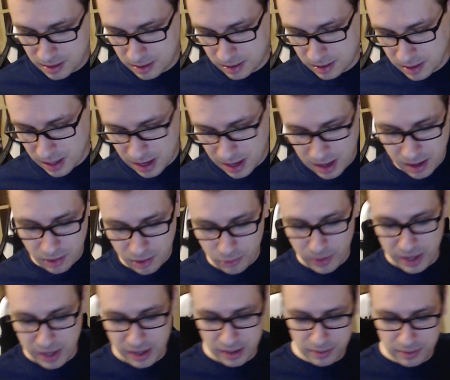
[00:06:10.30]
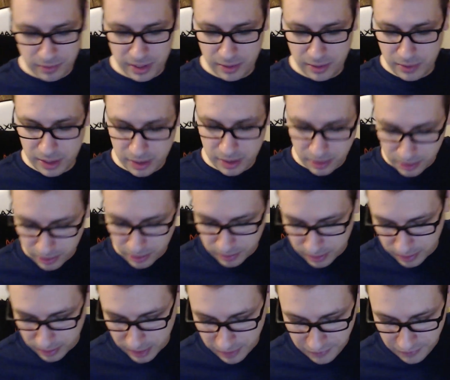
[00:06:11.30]
Oh, wait. Oh,
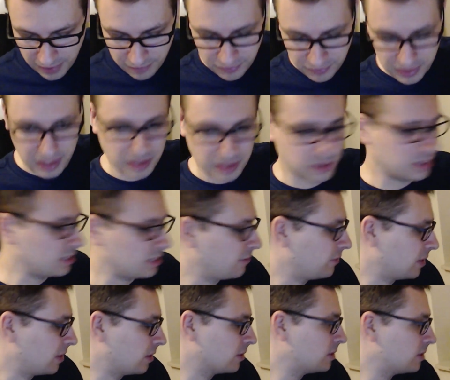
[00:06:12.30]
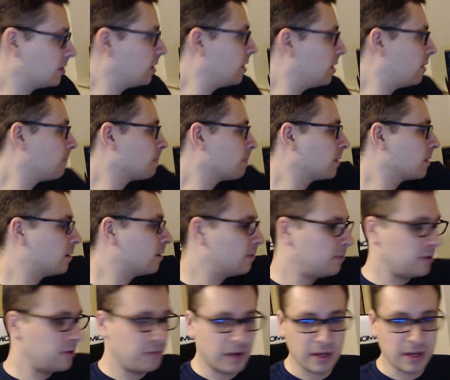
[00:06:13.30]
no. I felt like there's something else.
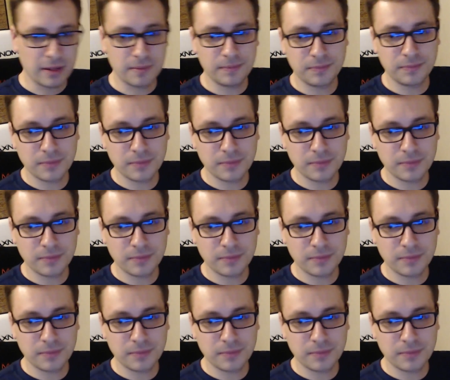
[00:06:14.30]
Perfect.